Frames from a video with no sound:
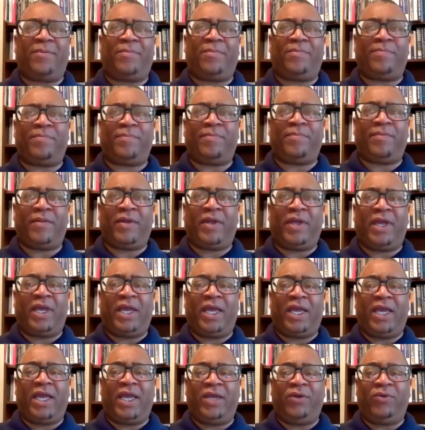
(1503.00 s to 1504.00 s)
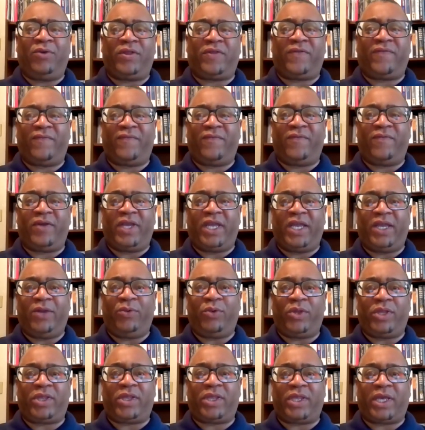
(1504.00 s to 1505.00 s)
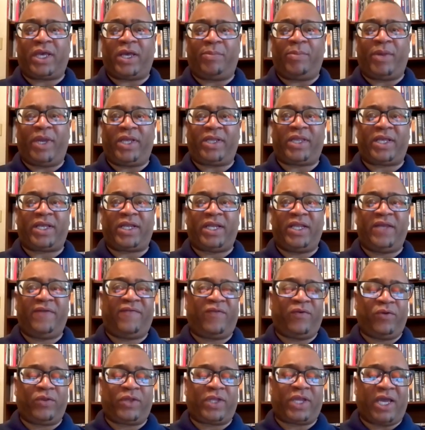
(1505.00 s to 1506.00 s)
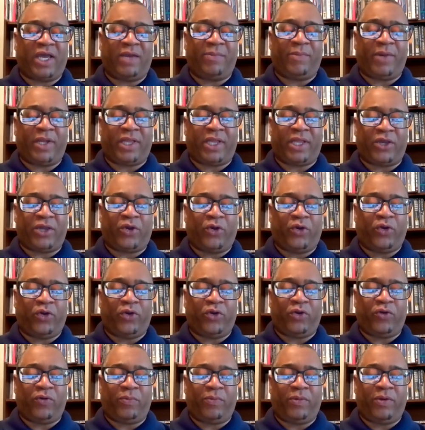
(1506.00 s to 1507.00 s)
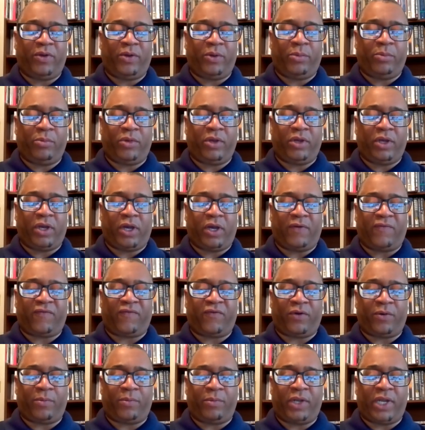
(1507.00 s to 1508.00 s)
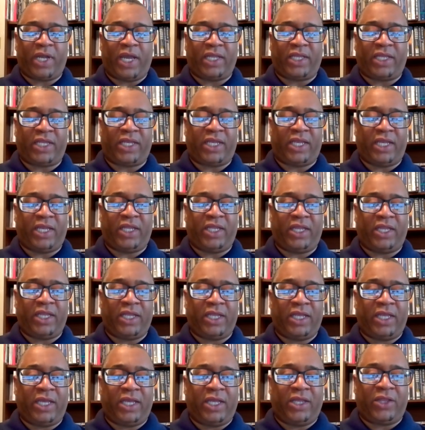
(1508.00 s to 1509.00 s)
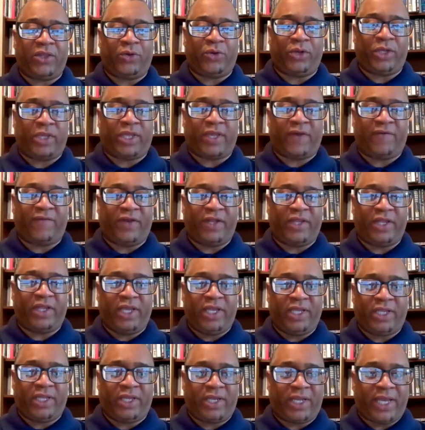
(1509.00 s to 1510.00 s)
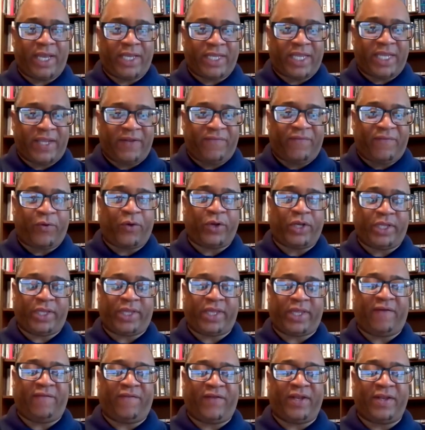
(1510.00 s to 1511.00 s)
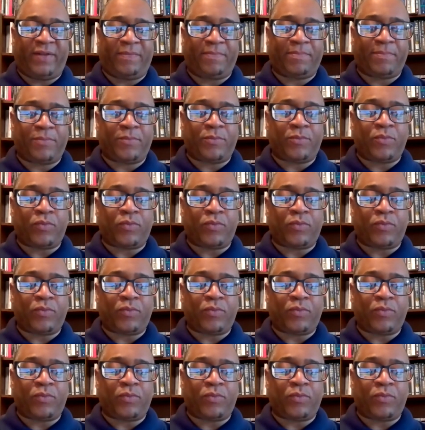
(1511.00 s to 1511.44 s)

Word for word: um, he was he was uh, basically full time at the Courier uh, from 1937 into 1947